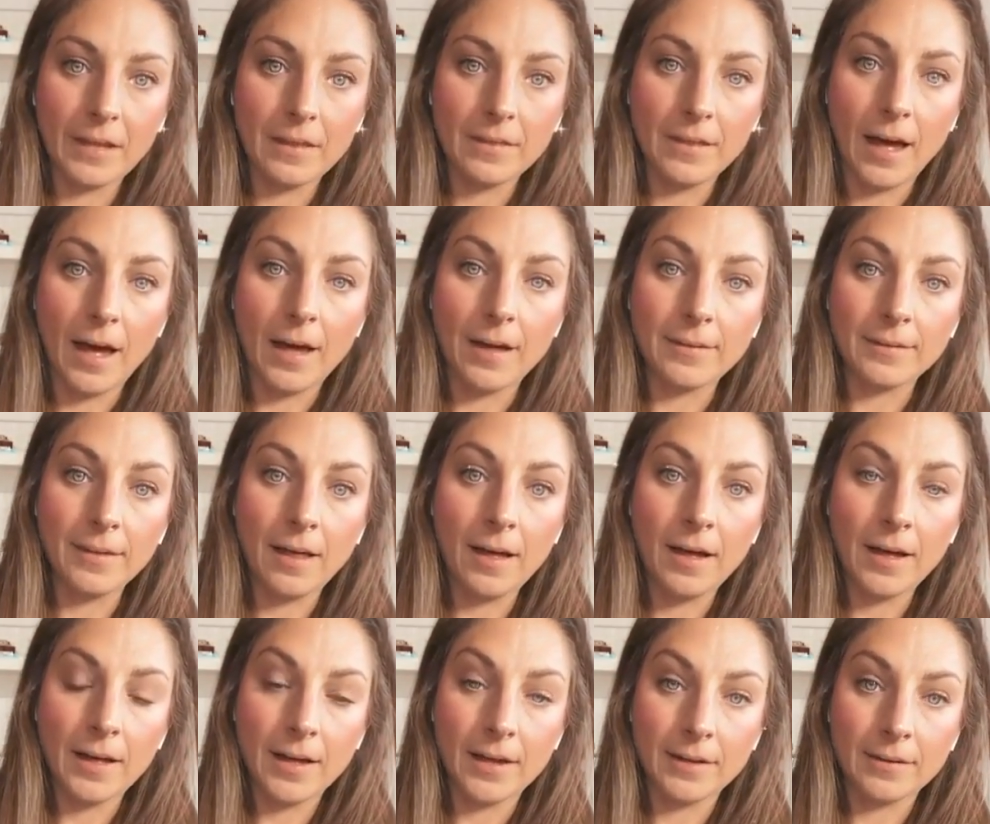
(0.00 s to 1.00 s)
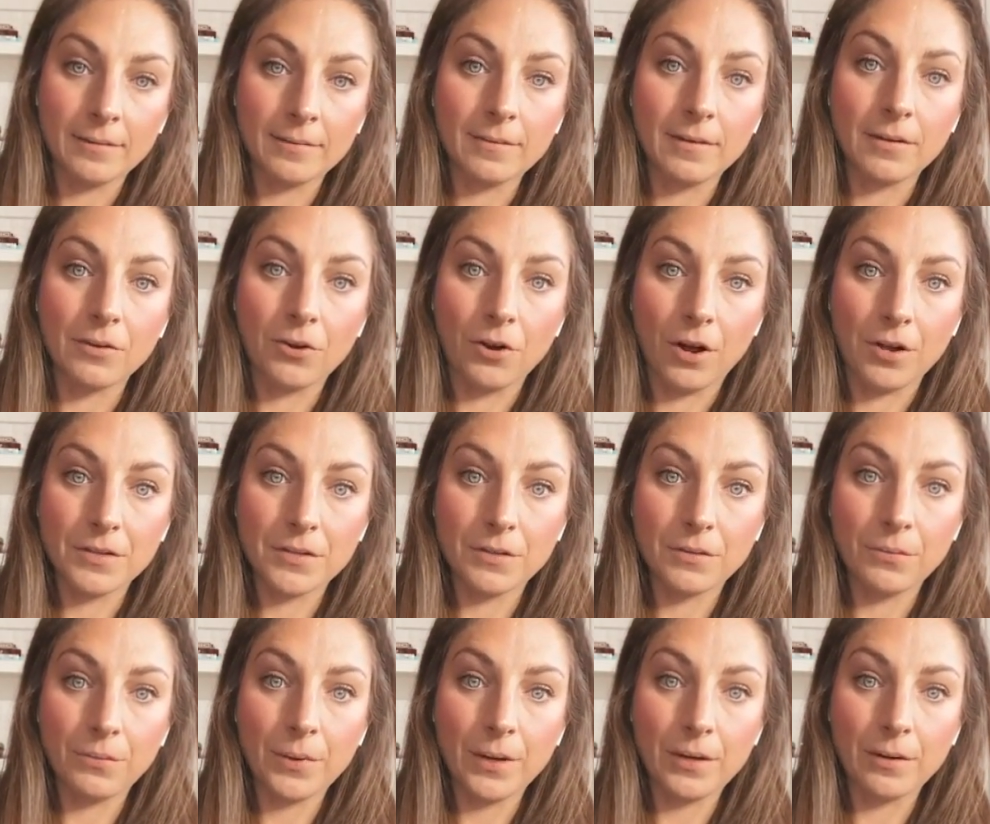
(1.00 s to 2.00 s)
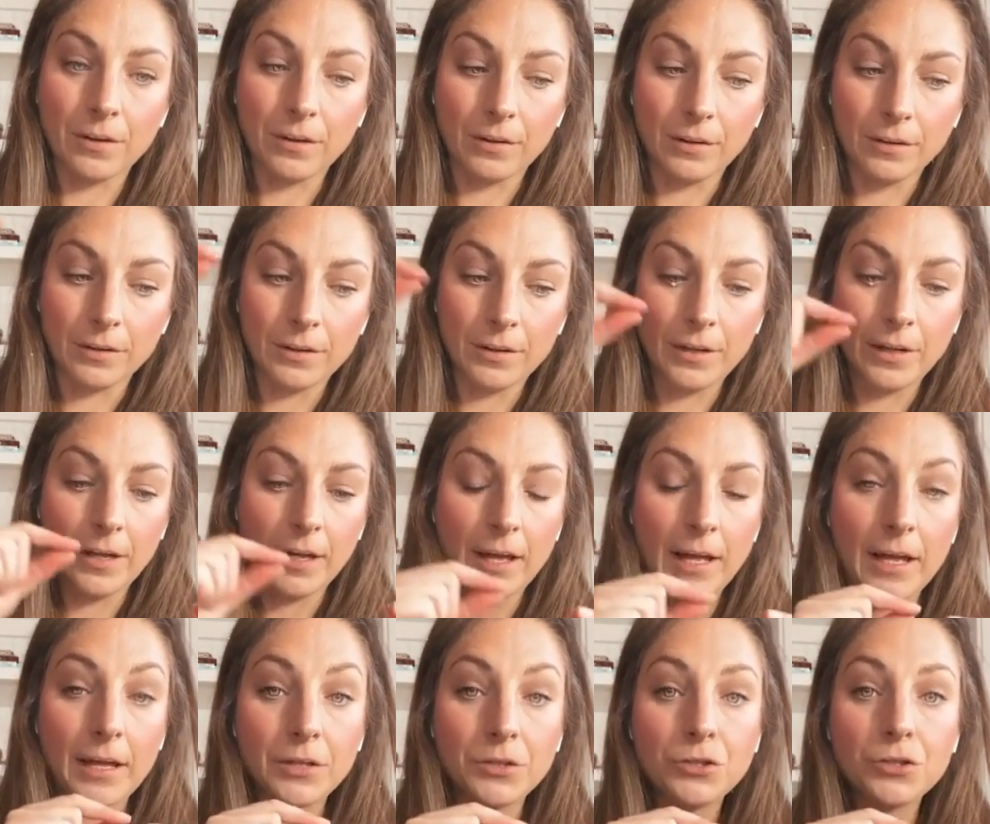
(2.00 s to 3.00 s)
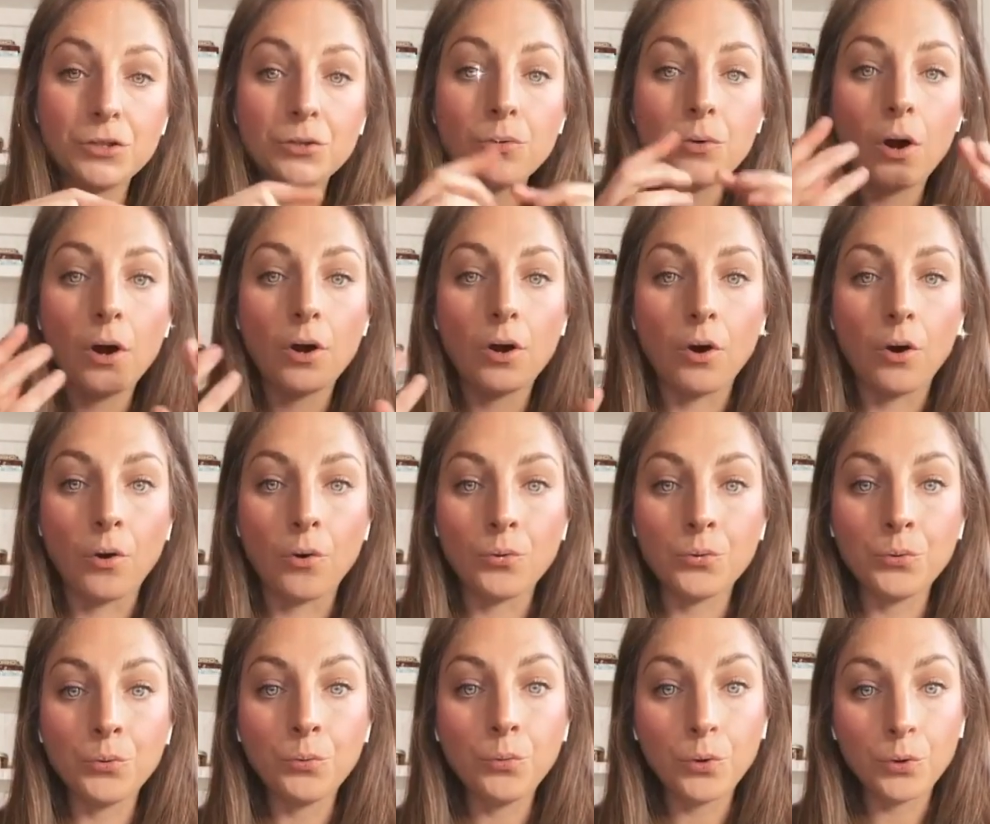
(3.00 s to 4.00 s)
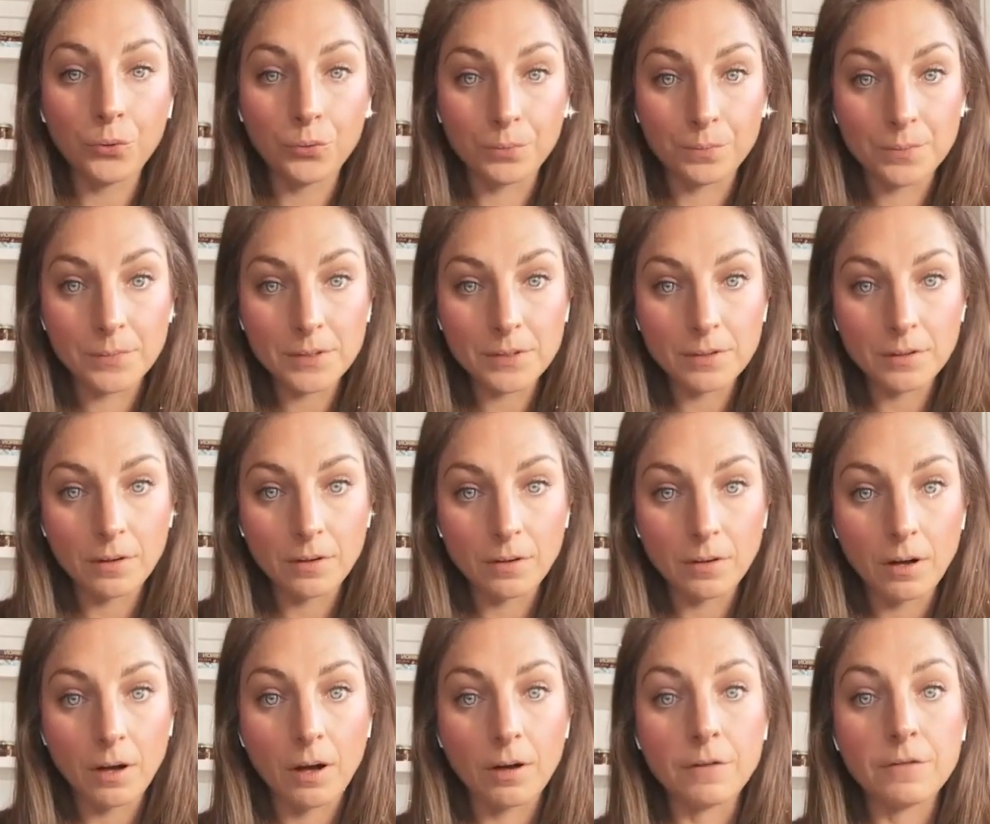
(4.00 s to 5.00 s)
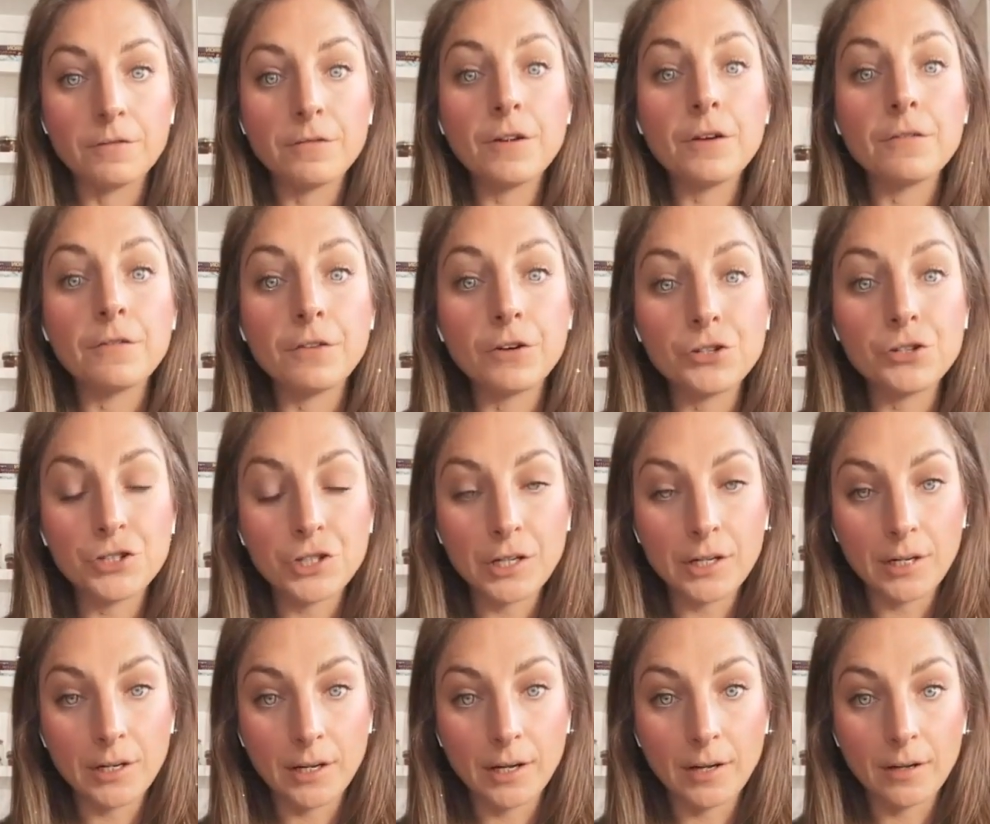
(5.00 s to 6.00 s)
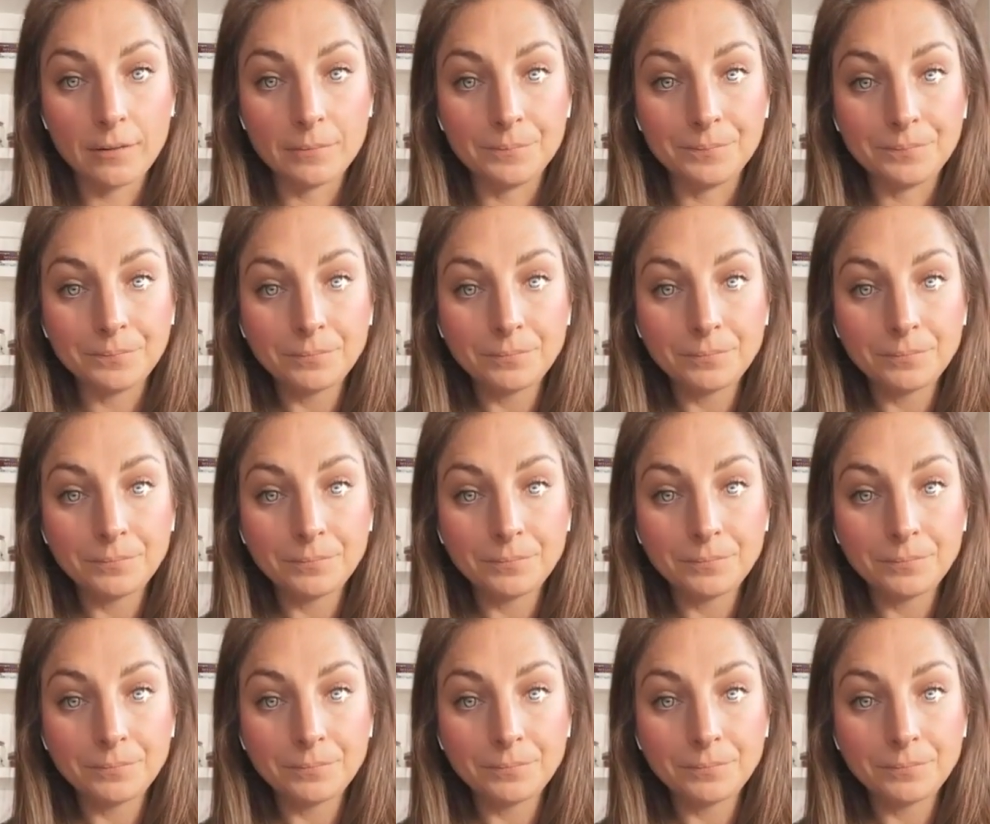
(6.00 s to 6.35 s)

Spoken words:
that line across the wheel into our own wombs of virginity,